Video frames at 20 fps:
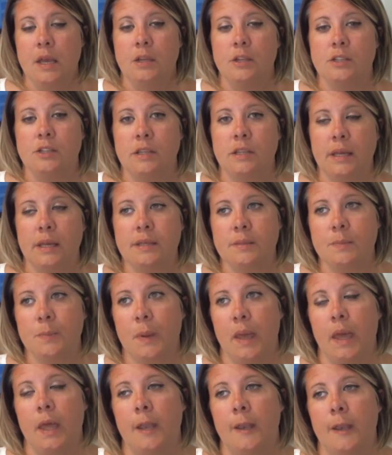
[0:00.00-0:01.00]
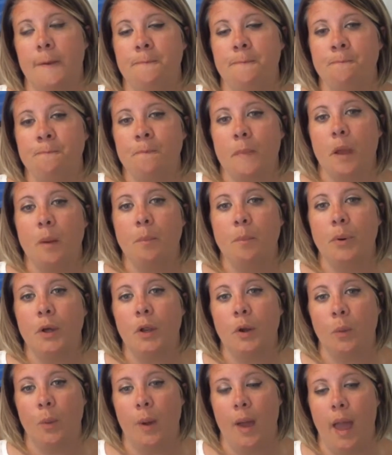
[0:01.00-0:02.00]
She has been put
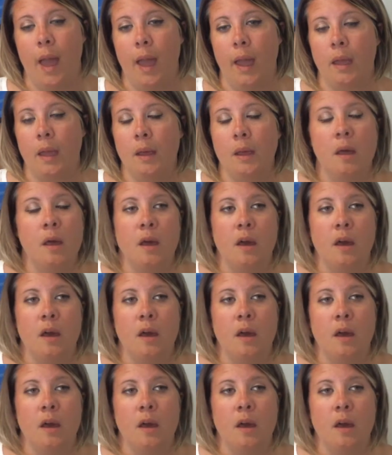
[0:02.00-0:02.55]
away